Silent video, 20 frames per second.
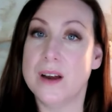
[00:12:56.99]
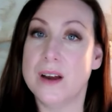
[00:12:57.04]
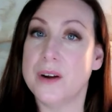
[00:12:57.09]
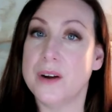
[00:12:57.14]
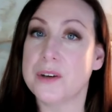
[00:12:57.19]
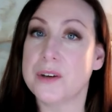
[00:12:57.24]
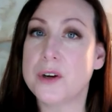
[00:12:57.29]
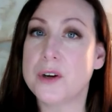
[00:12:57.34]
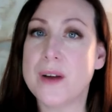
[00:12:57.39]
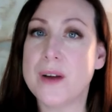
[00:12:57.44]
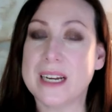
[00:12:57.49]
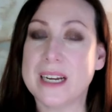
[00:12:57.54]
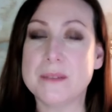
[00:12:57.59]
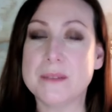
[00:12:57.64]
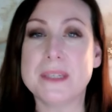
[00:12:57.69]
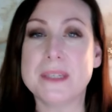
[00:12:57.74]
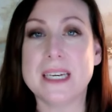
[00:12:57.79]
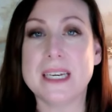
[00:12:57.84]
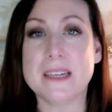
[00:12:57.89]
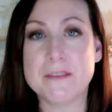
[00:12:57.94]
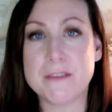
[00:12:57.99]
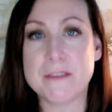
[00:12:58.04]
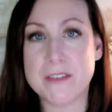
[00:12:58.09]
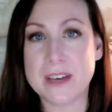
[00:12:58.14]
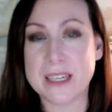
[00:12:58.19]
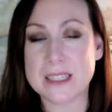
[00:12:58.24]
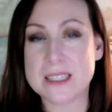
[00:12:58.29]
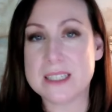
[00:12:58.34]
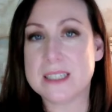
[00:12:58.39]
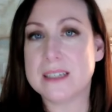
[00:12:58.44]
incredibly
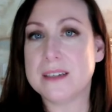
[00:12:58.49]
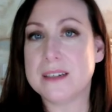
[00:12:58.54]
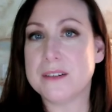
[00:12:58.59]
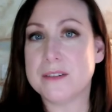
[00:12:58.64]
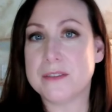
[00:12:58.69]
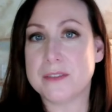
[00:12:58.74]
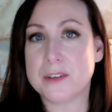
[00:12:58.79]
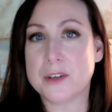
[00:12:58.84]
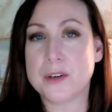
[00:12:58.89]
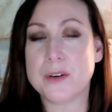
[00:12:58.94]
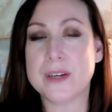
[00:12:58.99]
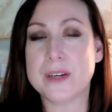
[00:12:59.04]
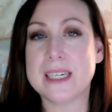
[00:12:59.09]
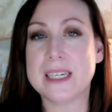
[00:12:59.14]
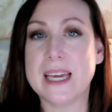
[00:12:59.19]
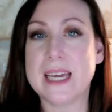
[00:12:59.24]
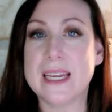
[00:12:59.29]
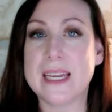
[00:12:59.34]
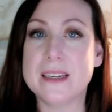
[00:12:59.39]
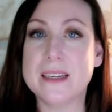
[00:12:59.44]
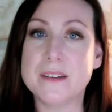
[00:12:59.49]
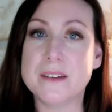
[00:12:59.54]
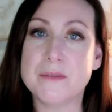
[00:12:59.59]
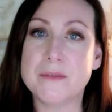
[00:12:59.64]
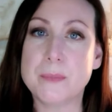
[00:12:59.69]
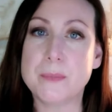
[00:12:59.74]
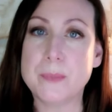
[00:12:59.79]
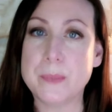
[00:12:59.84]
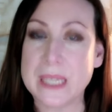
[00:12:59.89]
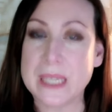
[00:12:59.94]
inventive,
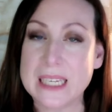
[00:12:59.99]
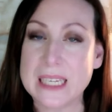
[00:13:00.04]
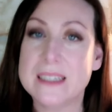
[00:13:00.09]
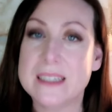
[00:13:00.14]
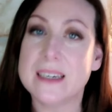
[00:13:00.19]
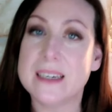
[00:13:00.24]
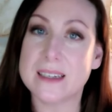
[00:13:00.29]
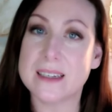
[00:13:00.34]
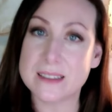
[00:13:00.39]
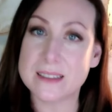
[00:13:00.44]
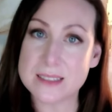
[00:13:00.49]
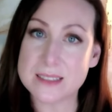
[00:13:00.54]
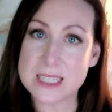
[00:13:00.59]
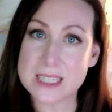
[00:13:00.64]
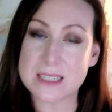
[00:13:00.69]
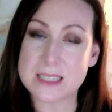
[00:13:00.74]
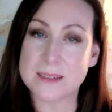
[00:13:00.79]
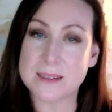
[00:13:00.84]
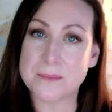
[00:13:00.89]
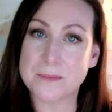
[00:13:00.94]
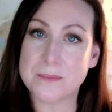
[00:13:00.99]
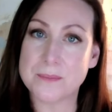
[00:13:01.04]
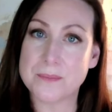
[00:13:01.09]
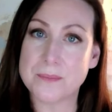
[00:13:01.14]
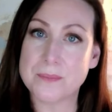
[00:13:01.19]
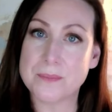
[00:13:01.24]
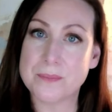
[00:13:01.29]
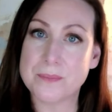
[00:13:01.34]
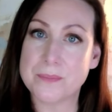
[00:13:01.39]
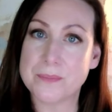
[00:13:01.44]
creative beings
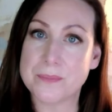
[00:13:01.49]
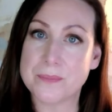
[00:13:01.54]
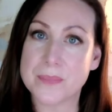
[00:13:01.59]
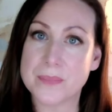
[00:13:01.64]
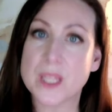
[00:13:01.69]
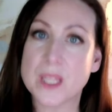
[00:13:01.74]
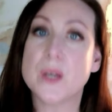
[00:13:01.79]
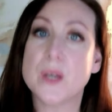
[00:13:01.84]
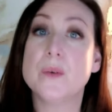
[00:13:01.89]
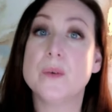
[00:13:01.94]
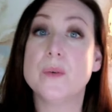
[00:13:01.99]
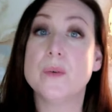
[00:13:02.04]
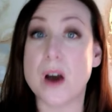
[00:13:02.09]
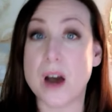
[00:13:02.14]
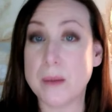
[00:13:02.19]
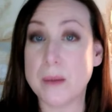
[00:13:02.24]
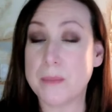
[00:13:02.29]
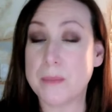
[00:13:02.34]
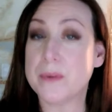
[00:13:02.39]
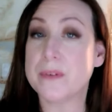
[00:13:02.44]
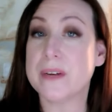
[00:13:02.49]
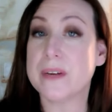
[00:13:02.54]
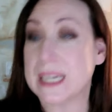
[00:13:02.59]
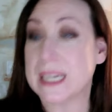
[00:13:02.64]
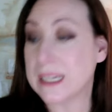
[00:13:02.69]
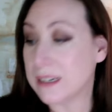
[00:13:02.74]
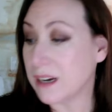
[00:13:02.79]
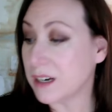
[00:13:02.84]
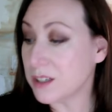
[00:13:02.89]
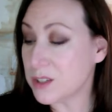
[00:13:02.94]
who operate,
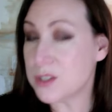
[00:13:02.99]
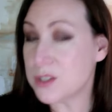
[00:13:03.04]
and our